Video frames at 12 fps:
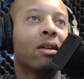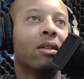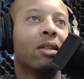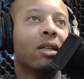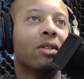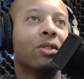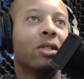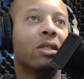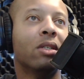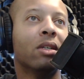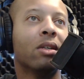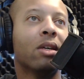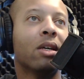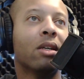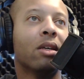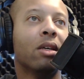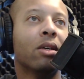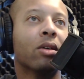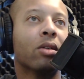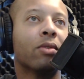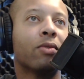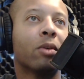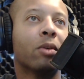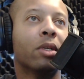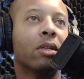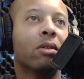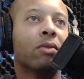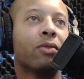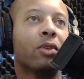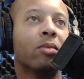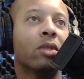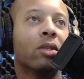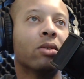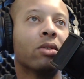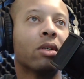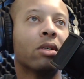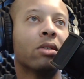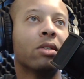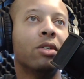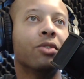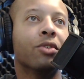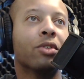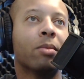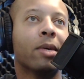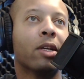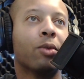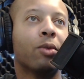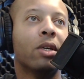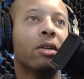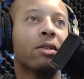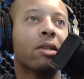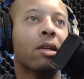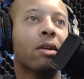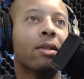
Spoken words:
that she did get healed from those seizures about 3 years later.